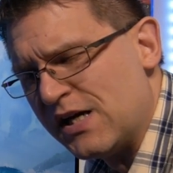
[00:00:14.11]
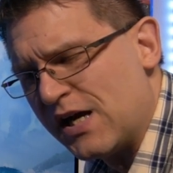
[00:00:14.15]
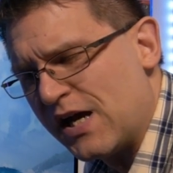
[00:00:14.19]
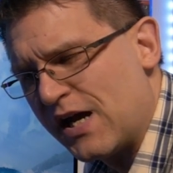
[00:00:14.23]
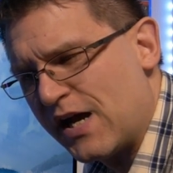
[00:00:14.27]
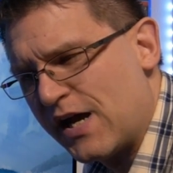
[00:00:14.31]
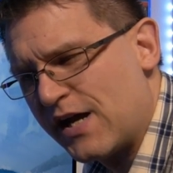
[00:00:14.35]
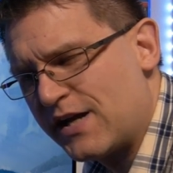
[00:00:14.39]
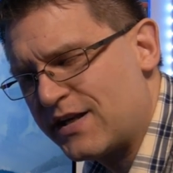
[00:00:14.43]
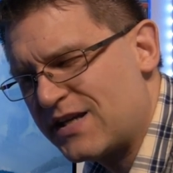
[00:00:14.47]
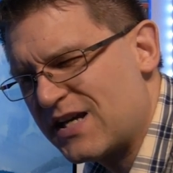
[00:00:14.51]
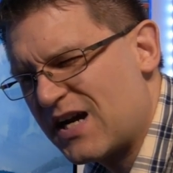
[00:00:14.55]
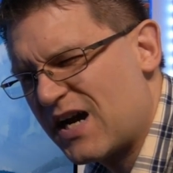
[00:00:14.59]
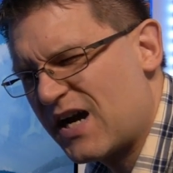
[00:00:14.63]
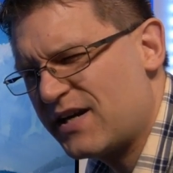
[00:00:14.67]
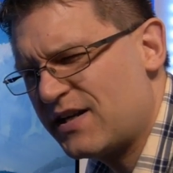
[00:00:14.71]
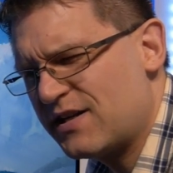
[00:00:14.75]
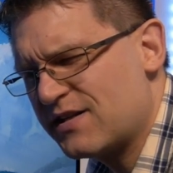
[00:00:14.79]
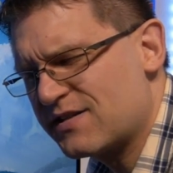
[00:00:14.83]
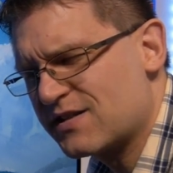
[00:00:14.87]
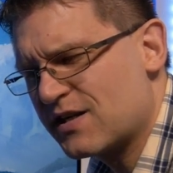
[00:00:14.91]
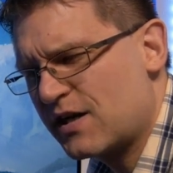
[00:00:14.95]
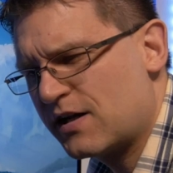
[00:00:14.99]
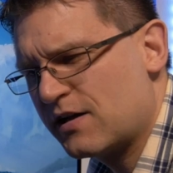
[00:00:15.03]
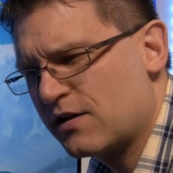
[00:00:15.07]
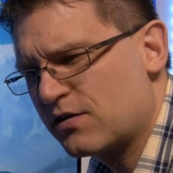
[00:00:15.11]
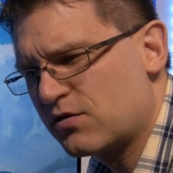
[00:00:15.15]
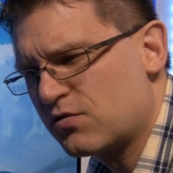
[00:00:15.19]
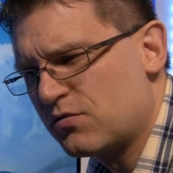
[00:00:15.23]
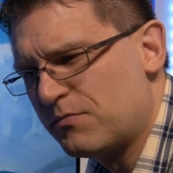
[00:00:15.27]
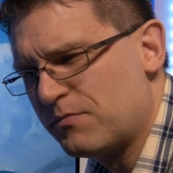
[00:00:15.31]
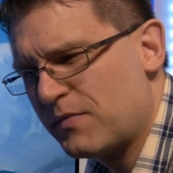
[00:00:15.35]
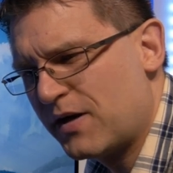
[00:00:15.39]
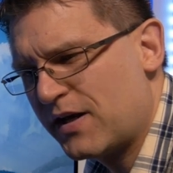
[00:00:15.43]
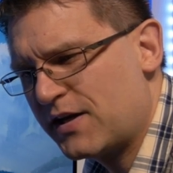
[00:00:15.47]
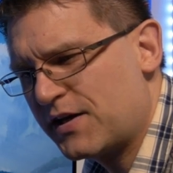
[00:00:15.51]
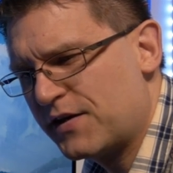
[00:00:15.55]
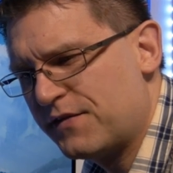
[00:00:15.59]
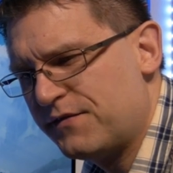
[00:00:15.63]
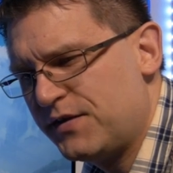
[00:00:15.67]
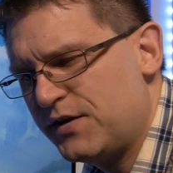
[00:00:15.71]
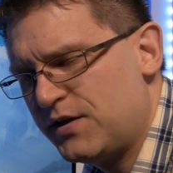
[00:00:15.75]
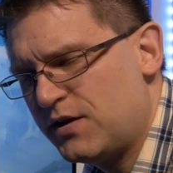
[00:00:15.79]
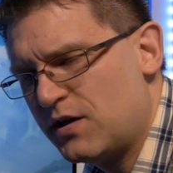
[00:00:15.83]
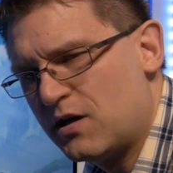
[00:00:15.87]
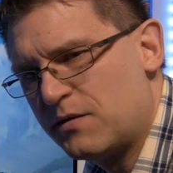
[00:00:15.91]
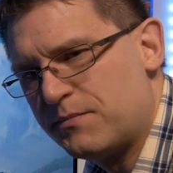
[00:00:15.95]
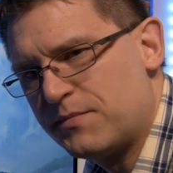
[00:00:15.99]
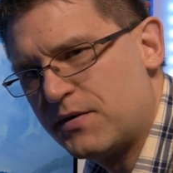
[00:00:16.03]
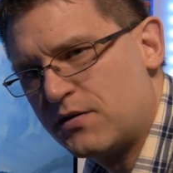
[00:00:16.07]
And yeah, I decided to make a
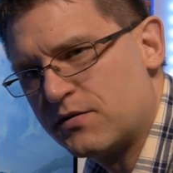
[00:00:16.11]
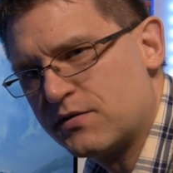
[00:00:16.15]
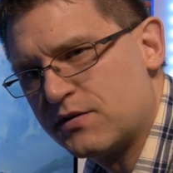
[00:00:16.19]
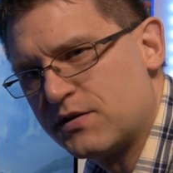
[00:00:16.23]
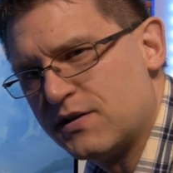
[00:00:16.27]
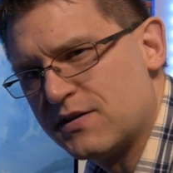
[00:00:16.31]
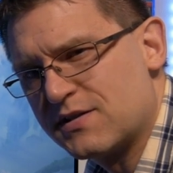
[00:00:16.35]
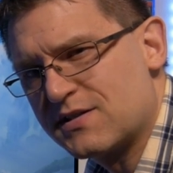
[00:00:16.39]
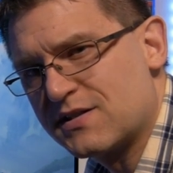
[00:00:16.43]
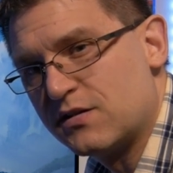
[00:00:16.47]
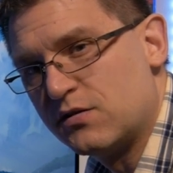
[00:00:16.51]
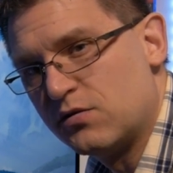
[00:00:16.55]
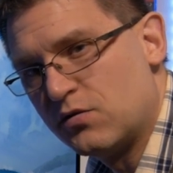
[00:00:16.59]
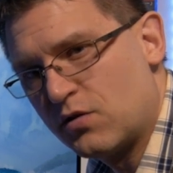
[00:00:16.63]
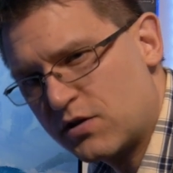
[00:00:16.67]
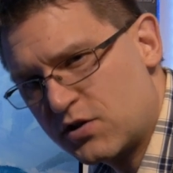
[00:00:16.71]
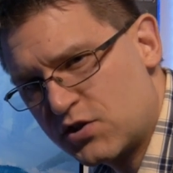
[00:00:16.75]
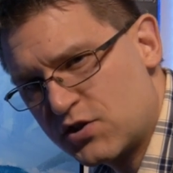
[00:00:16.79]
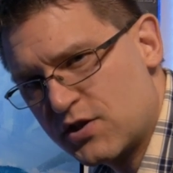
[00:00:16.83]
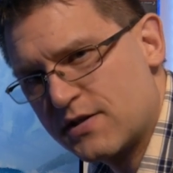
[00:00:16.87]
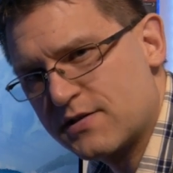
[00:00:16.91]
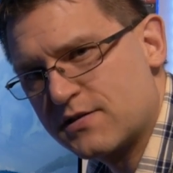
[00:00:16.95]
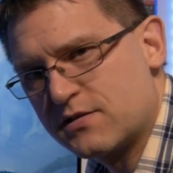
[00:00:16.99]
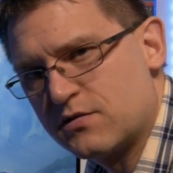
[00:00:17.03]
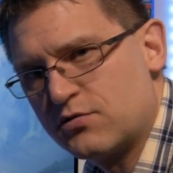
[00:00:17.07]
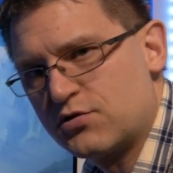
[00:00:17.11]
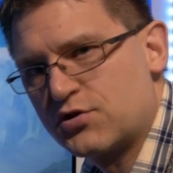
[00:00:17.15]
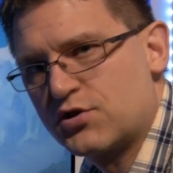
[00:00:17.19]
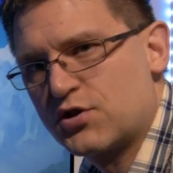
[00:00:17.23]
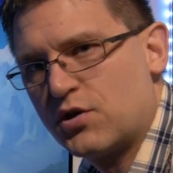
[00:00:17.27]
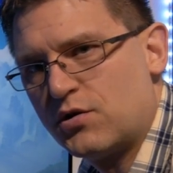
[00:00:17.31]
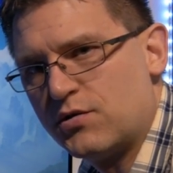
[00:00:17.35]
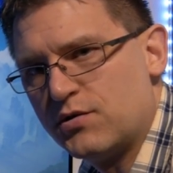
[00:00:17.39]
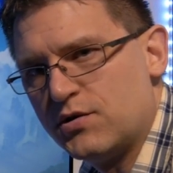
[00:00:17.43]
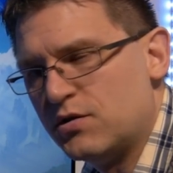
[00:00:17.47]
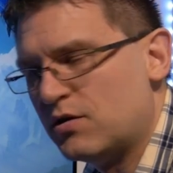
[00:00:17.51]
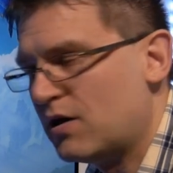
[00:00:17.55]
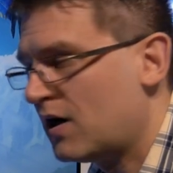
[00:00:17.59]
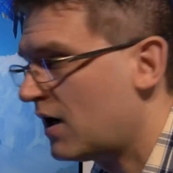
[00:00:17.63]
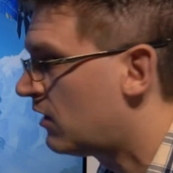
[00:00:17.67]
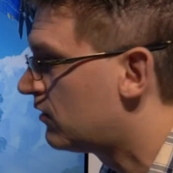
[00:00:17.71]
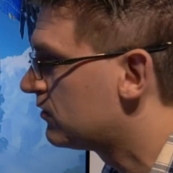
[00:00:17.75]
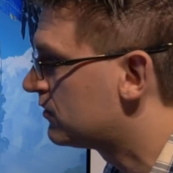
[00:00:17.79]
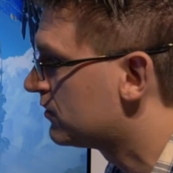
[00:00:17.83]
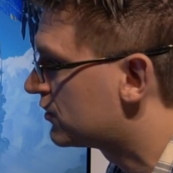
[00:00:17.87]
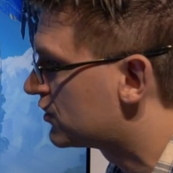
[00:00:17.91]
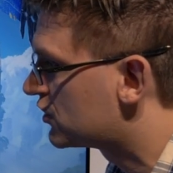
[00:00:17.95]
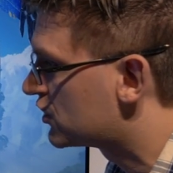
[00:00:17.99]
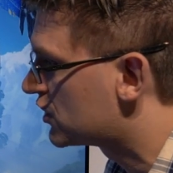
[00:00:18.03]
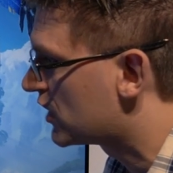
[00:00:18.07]
video about this, not just to show you how
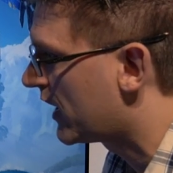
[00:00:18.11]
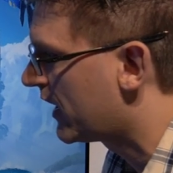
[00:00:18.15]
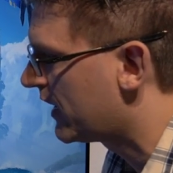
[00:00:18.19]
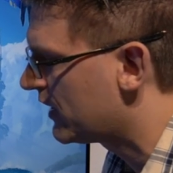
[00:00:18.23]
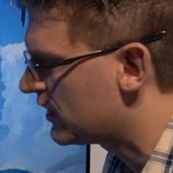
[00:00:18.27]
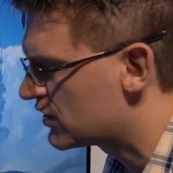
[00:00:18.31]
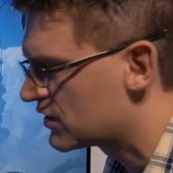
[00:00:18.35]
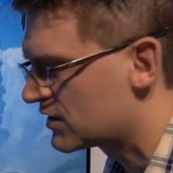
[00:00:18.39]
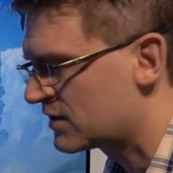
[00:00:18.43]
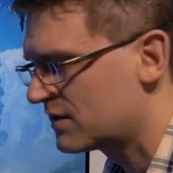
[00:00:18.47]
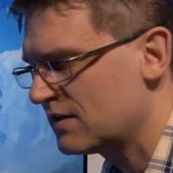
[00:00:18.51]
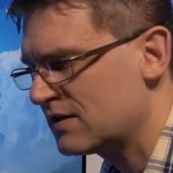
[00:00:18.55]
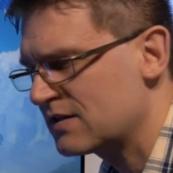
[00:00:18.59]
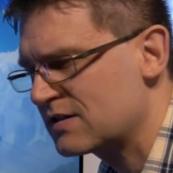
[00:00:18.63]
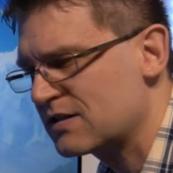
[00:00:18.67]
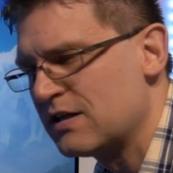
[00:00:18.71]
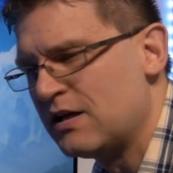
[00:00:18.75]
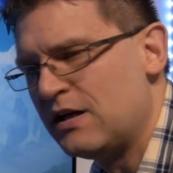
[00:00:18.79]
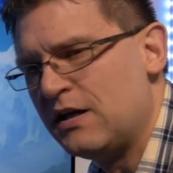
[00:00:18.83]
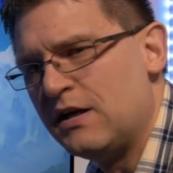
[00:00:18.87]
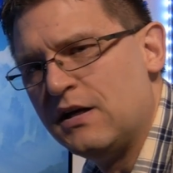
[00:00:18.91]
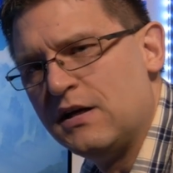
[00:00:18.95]
to change this,